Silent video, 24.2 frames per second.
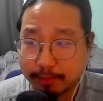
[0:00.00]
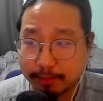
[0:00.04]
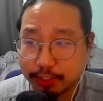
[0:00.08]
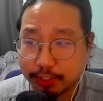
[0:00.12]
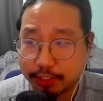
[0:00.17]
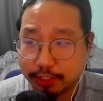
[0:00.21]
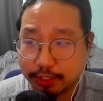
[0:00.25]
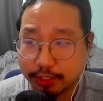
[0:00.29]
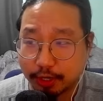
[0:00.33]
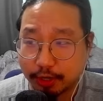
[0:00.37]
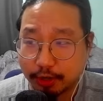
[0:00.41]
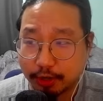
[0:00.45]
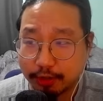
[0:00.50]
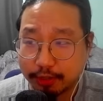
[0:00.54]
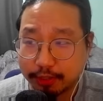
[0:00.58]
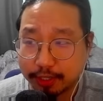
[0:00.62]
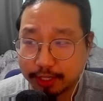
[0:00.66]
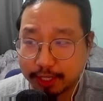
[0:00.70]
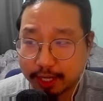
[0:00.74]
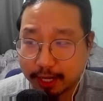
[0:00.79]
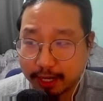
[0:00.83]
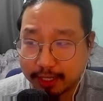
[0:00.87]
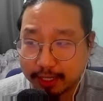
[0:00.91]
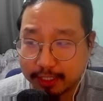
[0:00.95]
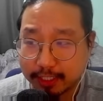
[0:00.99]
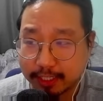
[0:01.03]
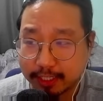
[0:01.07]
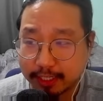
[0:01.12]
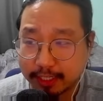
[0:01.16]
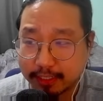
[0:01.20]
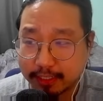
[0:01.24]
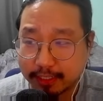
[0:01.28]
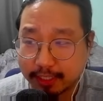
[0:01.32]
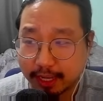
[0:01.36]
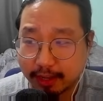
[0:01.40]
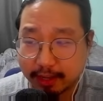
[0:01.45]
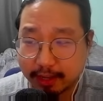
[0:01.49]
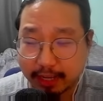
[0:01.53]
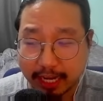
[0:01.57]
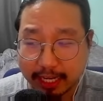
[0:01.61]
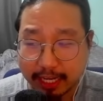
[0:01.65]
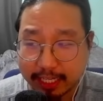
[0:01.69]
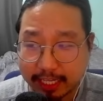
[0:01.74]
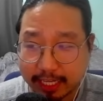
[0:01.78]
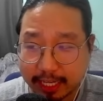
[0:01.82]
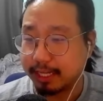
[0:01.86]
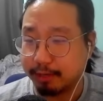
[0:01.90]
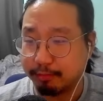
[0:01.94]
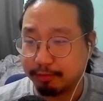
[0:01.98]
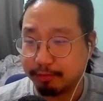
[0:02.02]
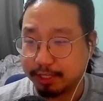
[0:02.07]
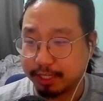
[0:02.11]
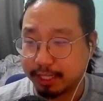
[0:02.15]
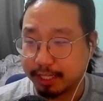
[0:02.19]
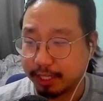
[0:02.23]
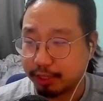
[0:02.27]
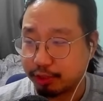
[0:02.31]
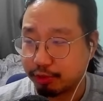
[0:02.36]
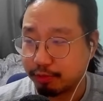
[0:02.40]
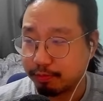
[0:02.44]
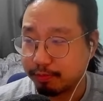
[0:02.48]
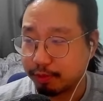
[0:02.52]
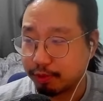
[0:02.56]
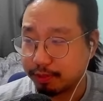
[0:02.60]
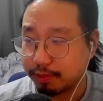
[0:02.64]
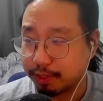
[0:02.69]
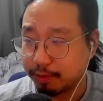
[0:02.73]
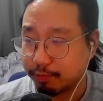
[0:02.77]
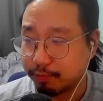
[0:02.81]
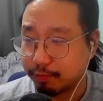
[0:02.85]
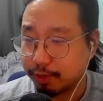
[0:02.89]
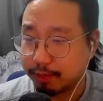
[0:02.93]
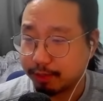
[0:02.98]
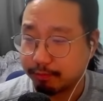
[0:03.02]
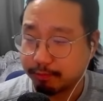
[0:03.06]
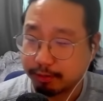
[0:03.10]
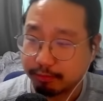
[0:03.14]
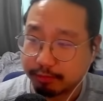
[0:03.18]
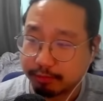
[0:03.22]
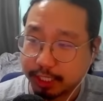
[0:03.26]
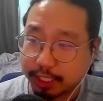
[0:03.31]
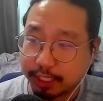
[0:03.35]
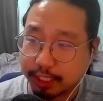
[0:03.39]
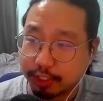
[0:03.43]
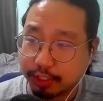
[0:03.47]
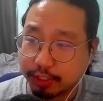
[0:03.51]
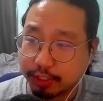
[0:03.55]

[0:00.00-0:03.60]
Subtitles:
in all the content that I can't really get through more than one rotation.